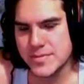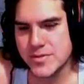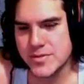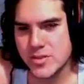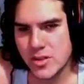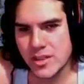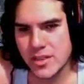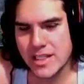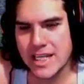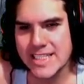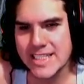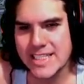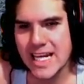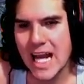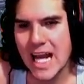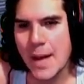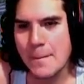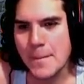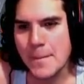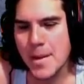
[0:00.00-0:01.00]
So he's like
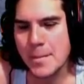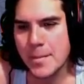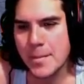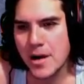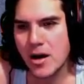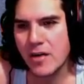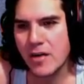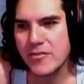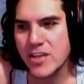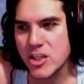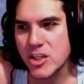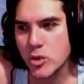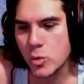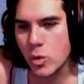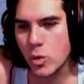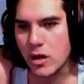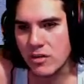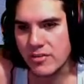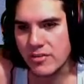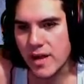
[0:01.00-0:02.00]
a member of the
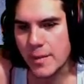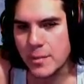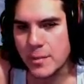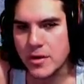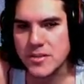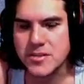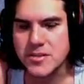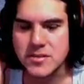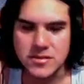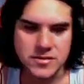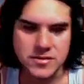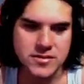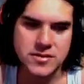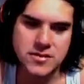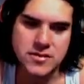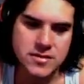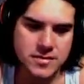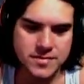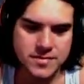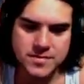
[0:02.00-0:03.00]
12 apostles.